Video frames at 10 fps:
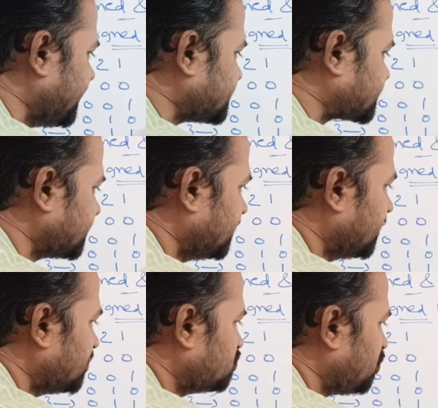is
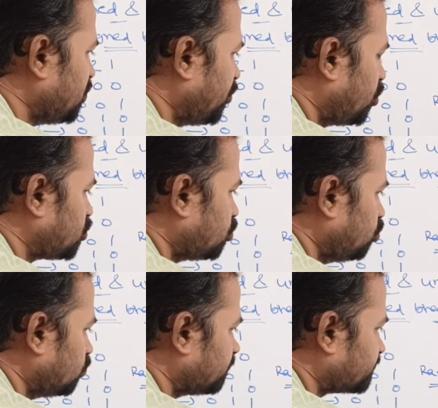0
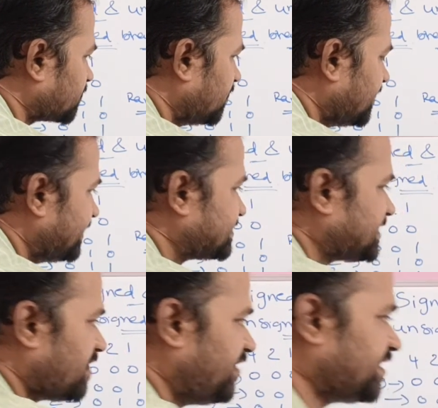to
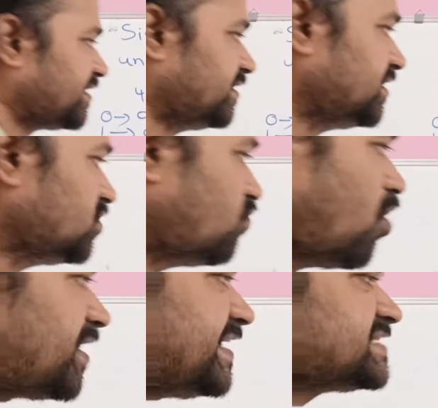7.
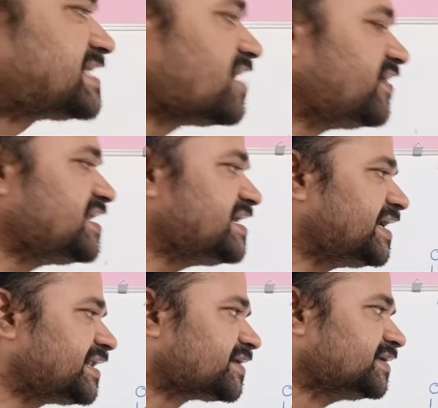What is 7
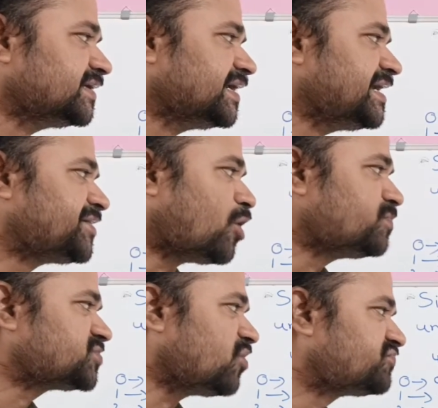here in
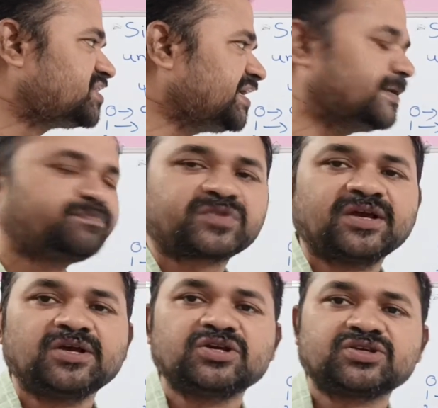terms of 3?
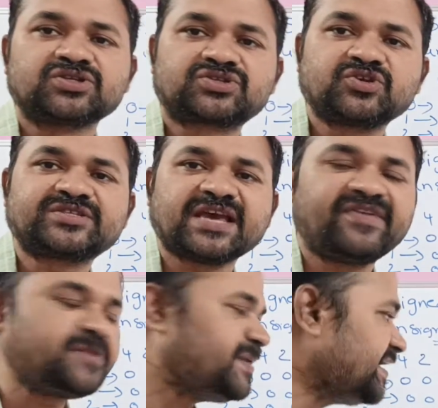So,
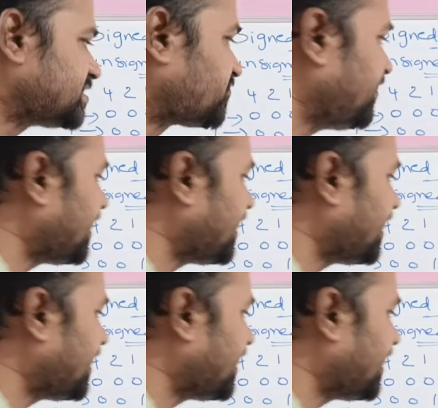7 means we